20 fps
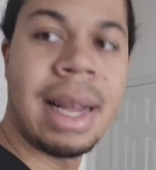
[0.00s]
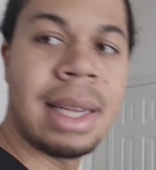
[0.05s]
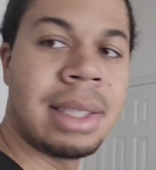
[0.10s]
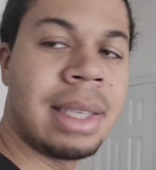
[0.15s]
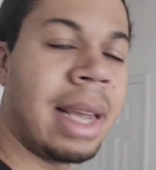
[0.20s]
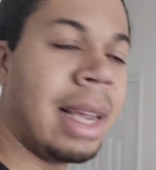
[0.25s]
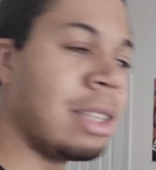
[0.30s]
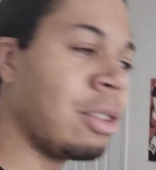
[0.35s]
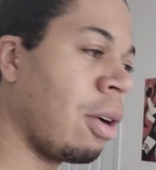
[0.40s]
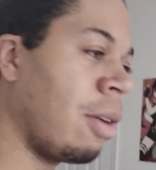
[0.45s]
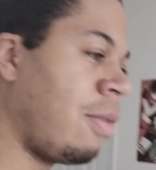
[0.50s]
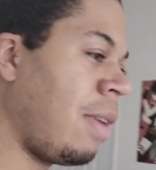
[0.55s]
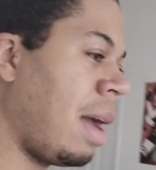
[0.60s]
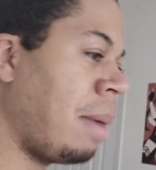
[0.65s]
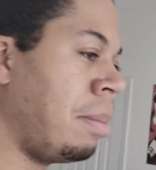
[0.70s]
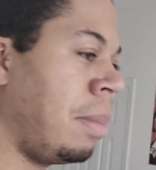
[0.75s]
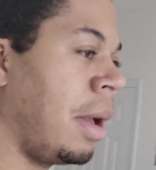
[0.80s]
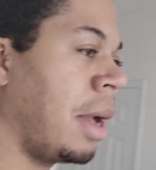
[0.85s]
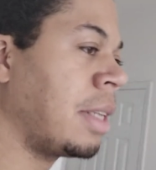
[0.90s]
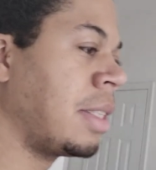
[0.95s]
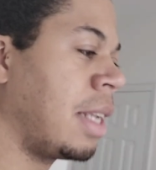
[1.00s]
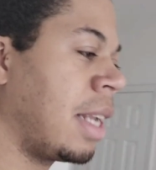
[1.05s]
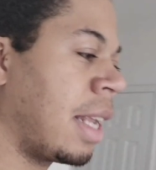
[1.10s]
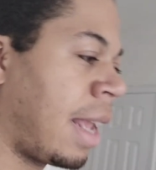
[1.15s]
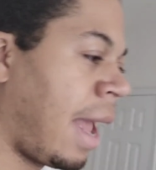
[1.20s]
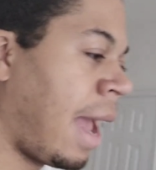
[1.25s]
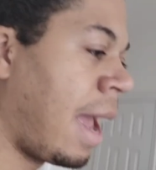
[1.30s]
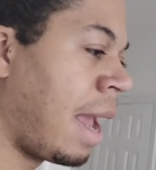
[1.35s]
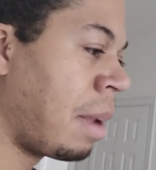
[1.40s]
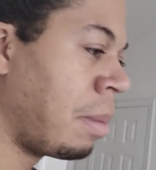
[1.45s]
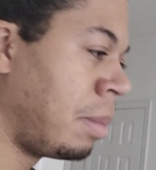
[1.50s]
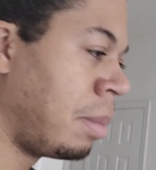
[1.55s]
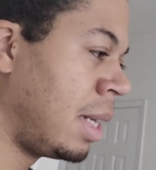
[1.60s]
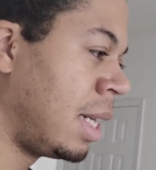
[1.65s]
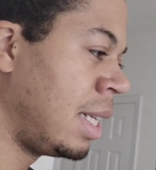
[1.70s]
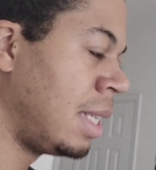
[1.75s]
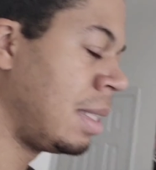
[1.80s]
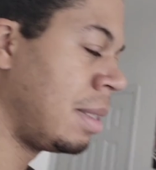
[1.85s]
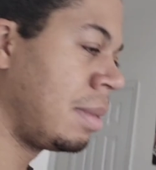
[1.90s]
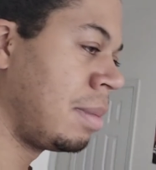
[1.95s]
saying he's going to find bugs in the game, but
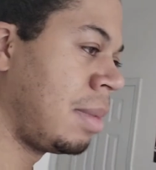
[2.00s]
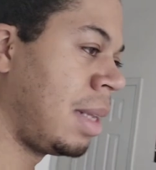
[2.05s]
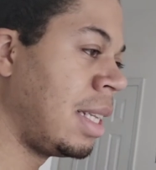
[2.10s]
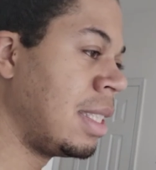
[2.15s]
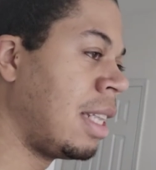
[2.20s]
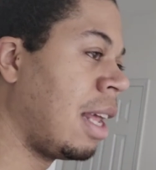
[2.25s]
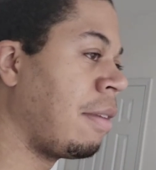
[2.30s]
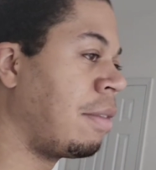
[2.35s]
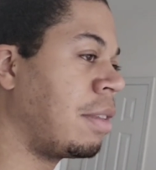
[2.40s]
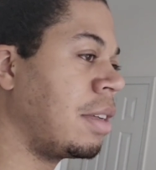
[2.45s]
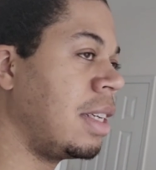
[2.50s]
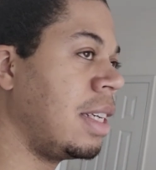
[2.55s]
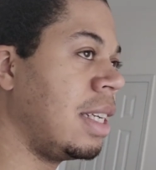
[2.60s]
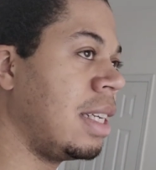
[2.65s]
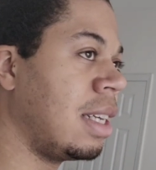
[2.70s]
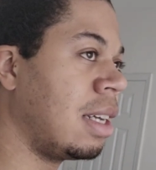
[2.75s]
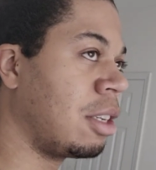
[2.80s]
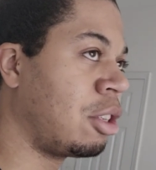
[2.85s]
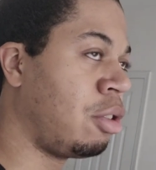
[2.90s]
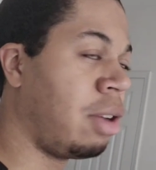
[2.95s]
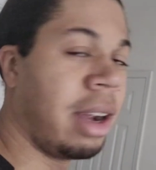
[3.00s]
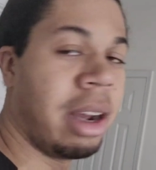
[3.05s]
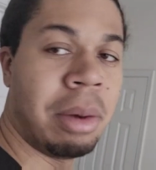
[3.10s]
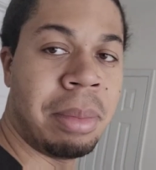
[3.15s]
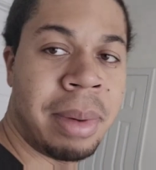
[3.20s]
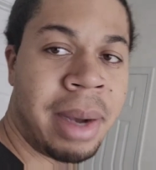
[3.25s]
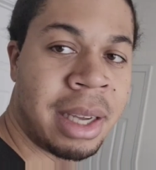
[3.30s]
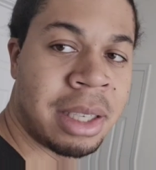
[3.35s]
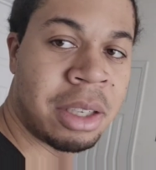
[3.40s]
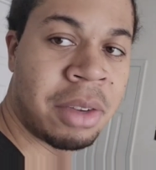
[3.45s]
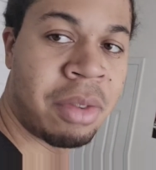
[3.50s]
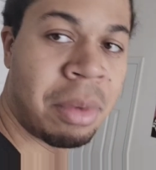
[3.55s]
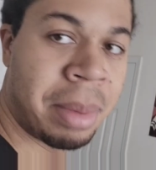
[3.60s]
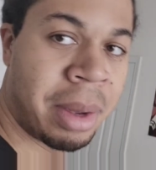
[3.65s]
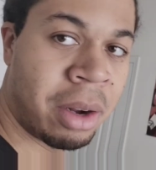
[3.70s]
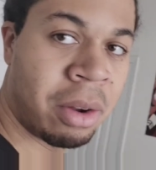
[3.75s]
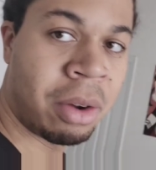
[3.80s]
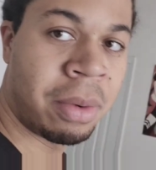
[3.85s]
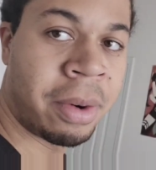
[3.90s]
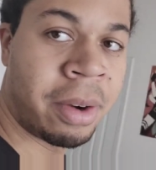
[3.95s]
he's definitely a trailblazer, for
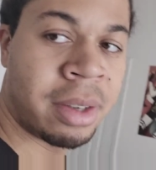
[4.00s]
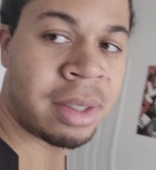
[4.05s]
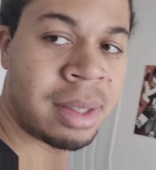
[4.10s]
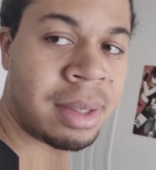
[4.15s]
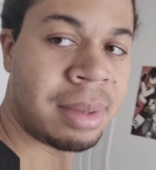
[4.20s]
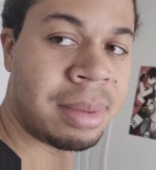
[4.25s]
better or worse.